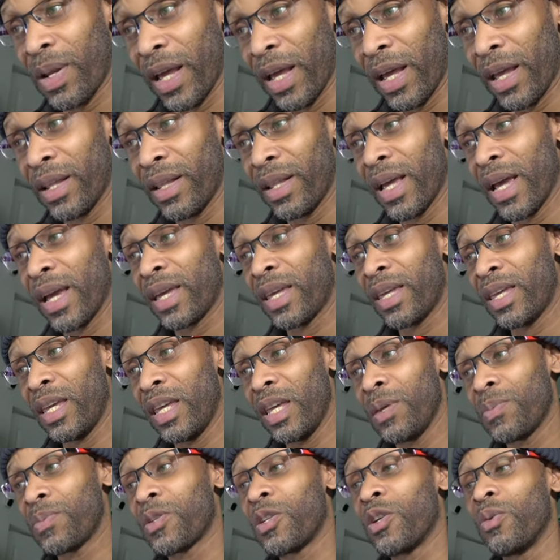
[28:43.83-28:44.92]
plan that
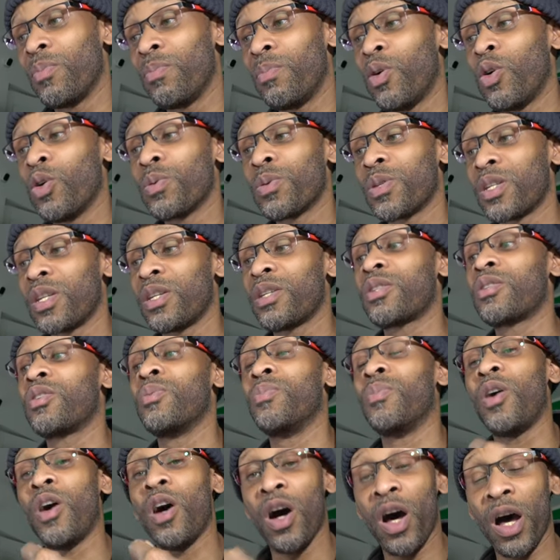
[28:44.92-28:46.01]
keeps the Abode
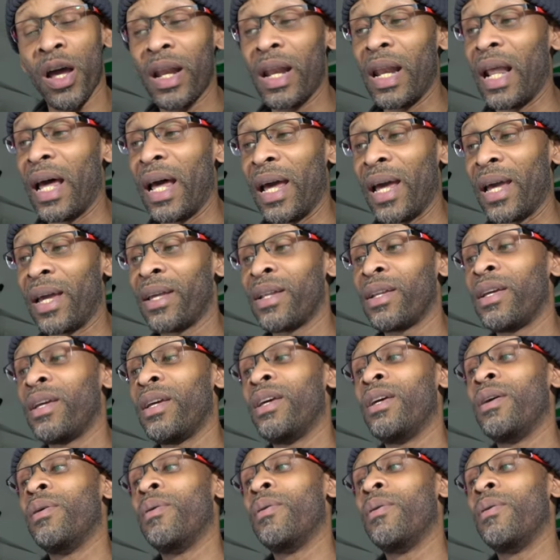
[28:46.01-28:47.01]
system online